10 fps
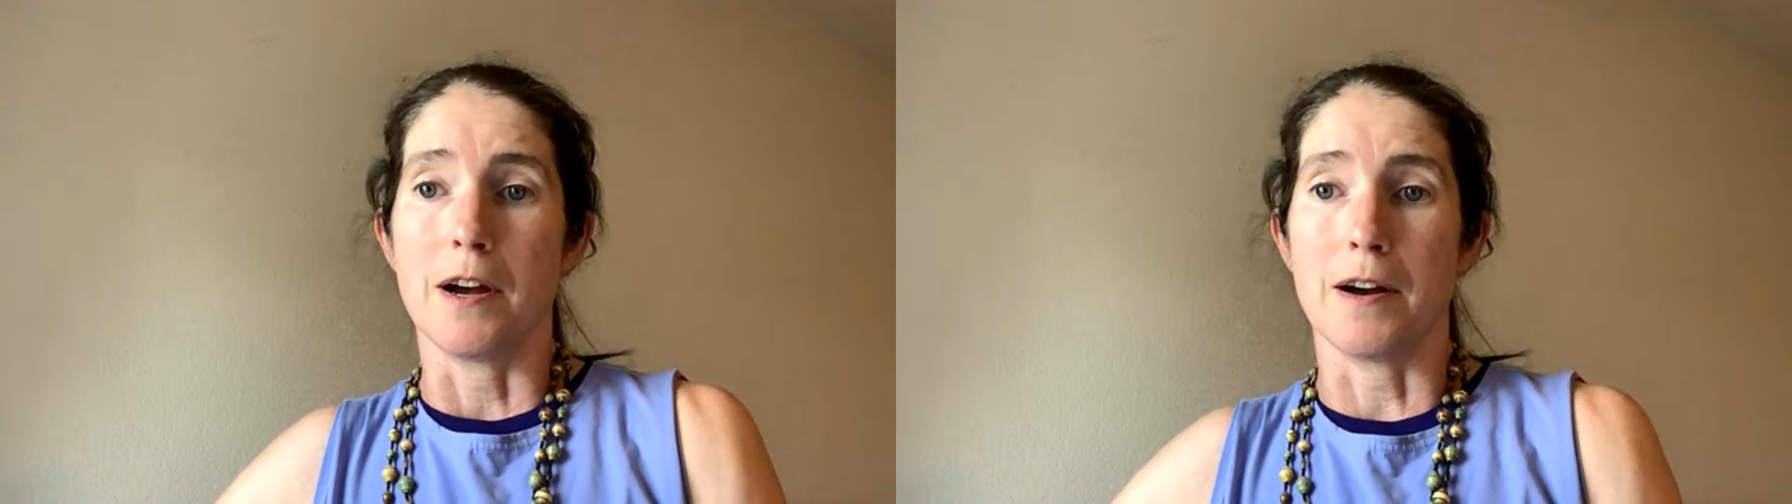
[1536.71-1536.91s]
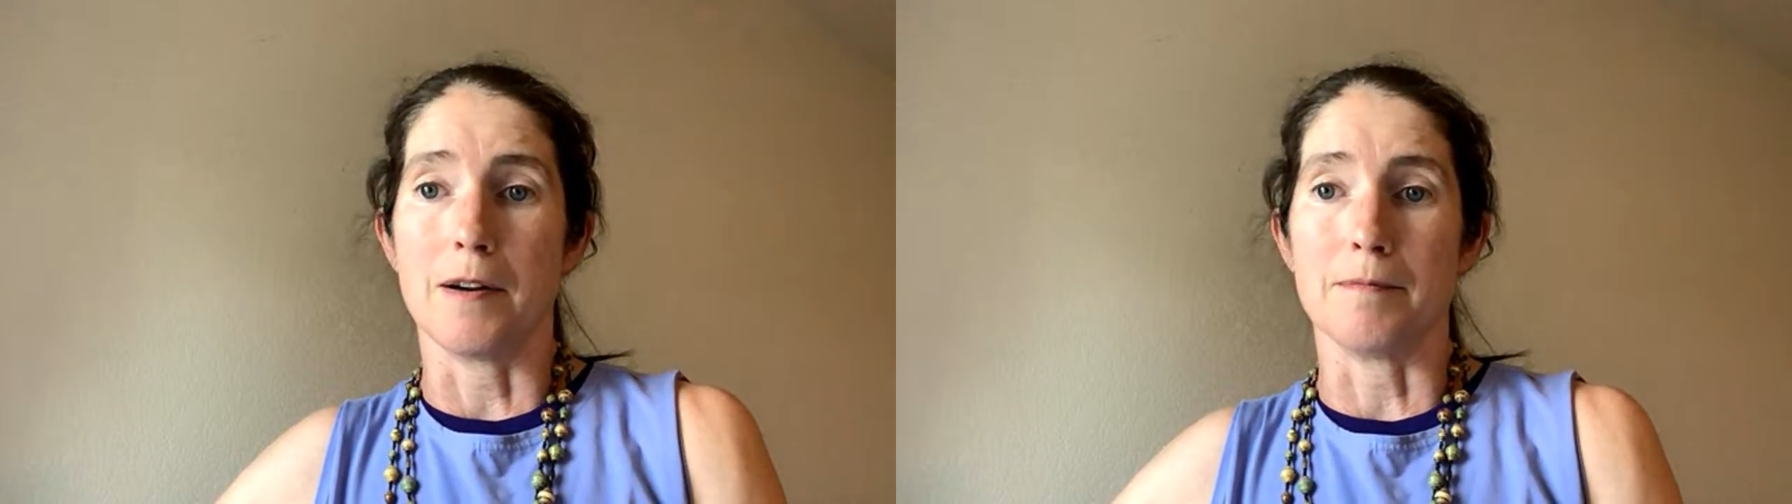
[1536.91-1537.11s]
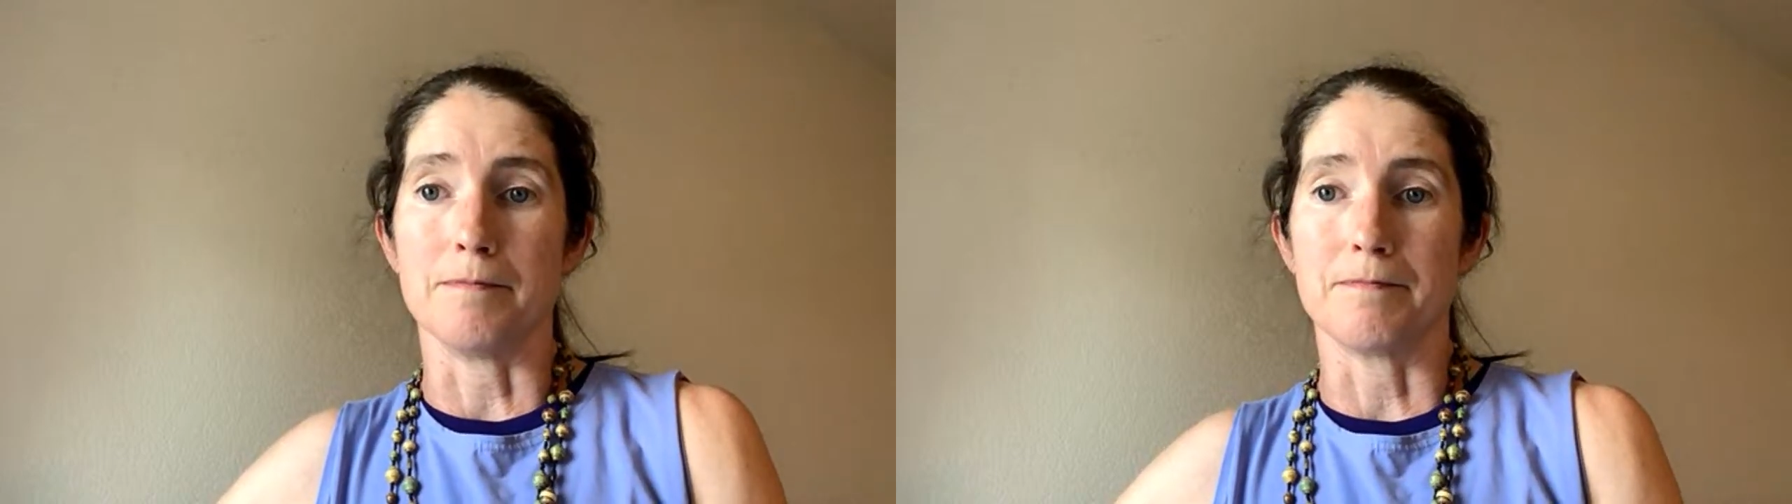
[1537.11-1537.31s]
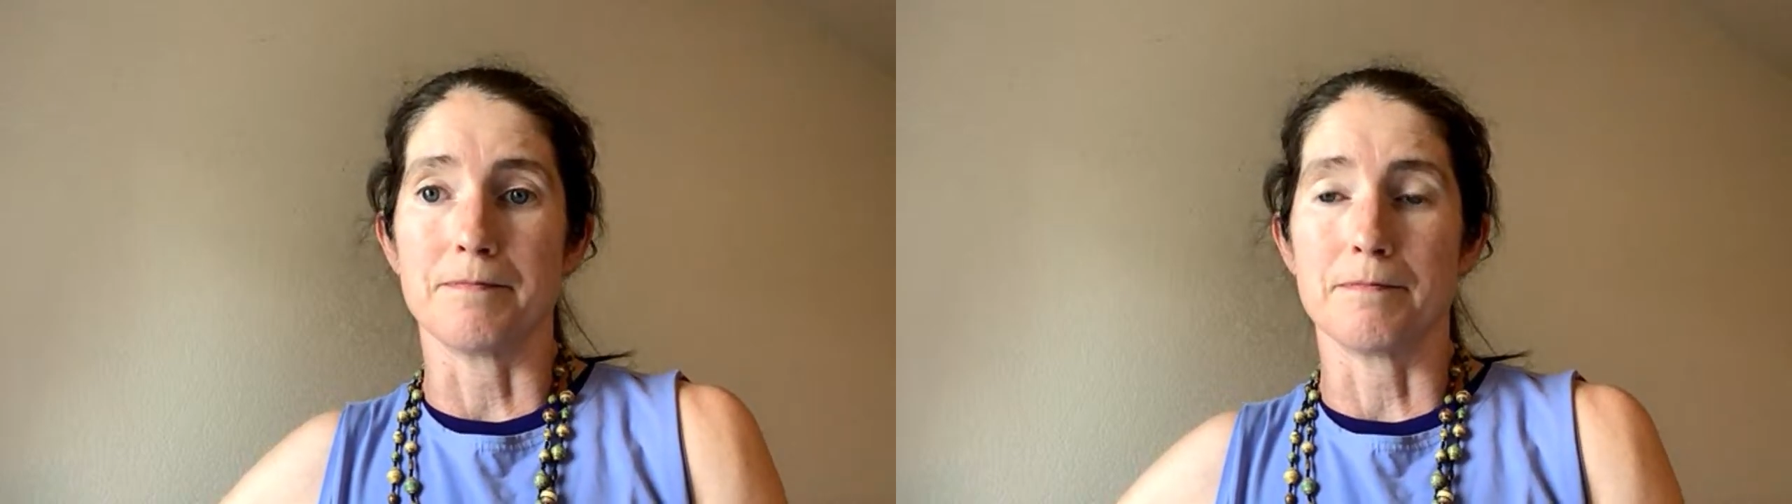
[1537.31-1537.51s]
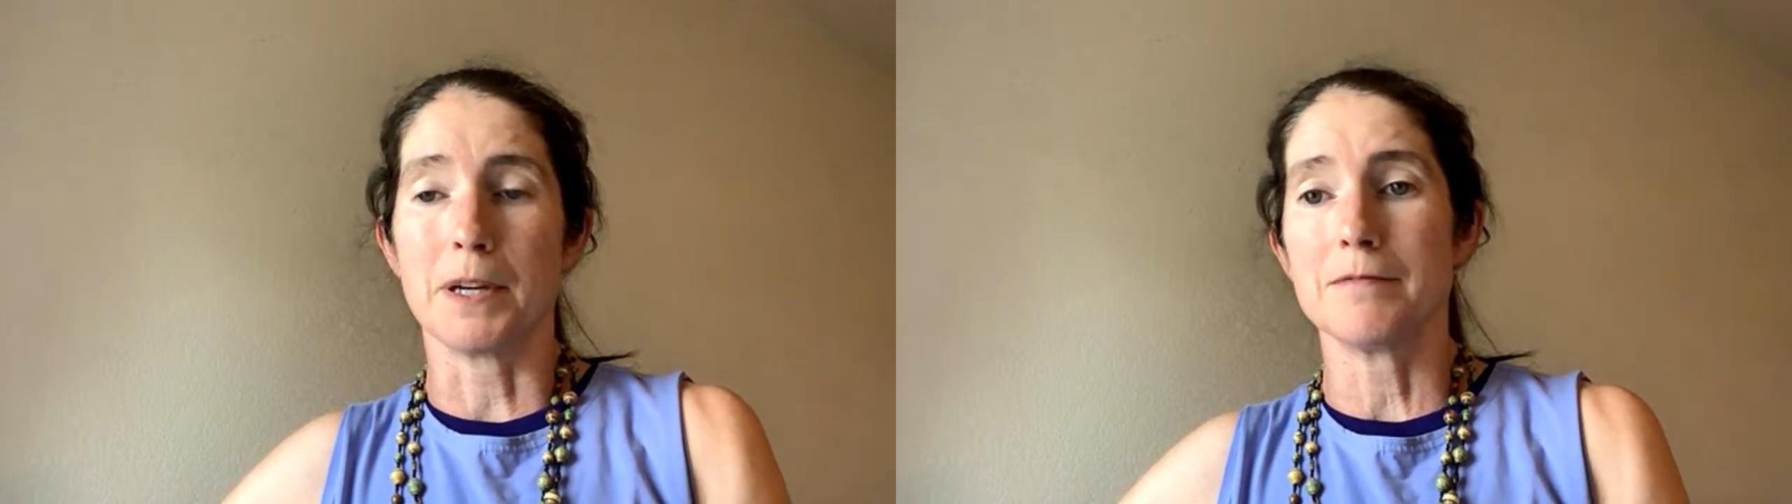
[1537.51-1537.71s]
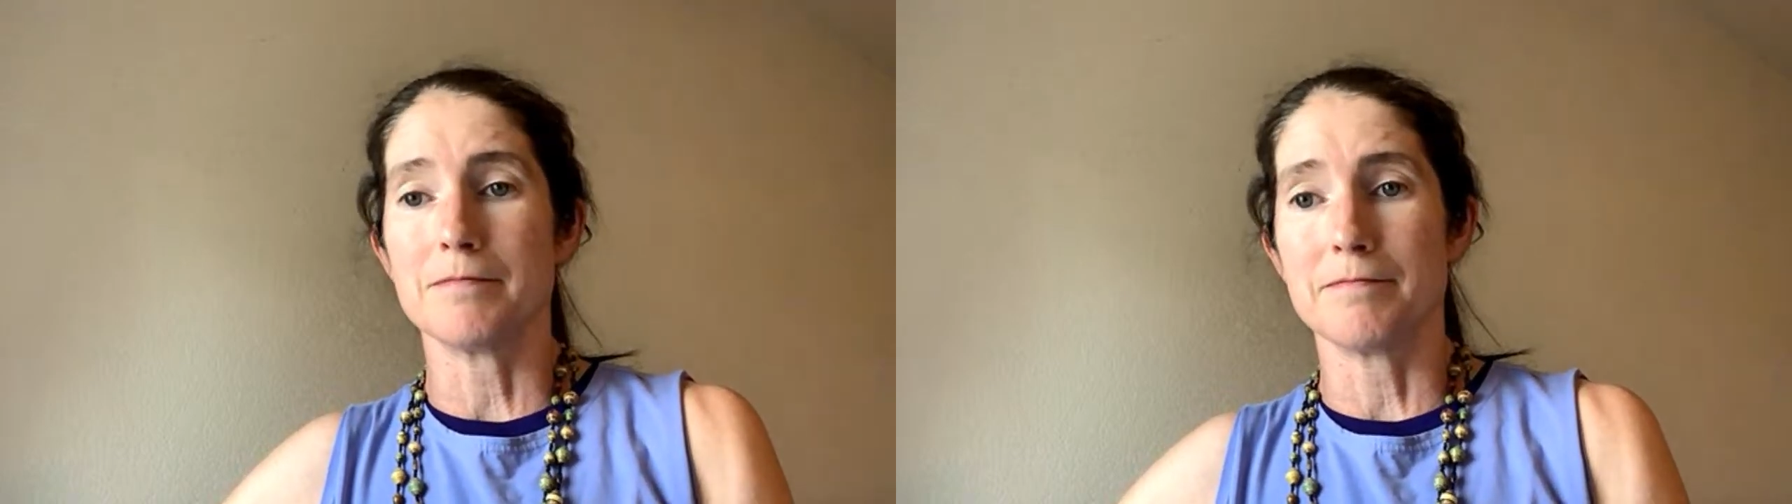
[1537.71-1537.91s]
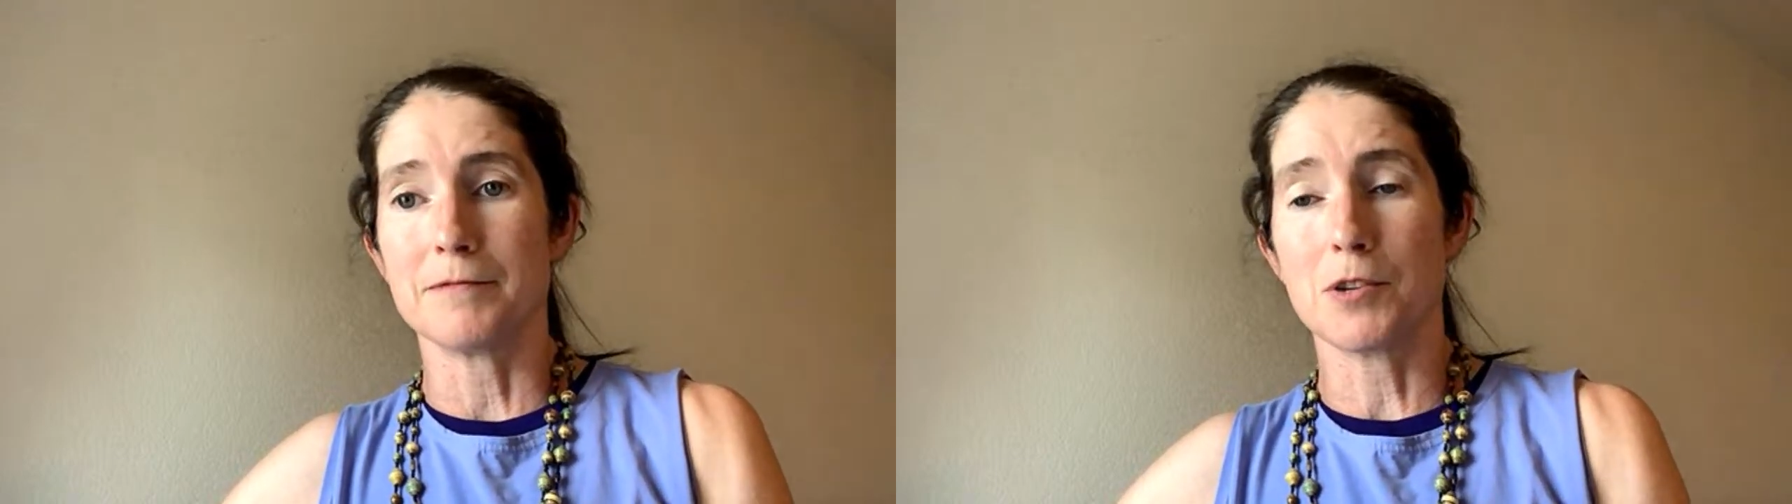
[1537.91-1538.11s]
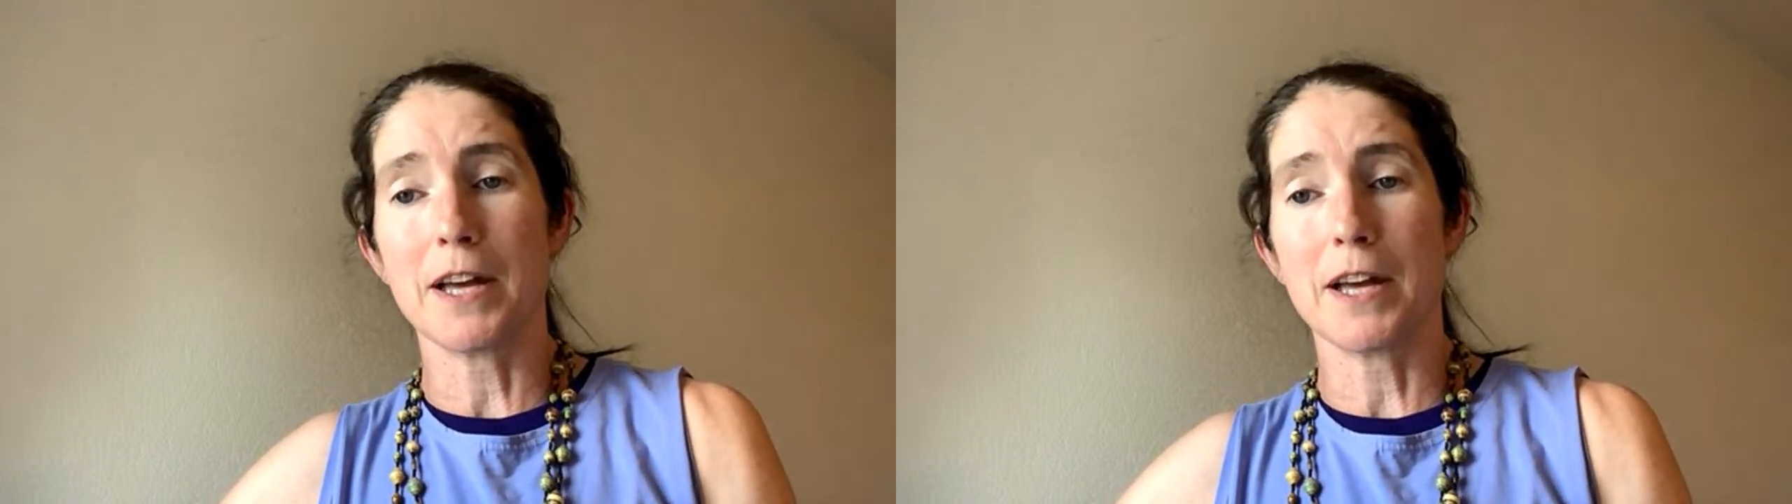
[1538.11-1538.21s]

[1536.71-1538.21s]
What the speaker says: So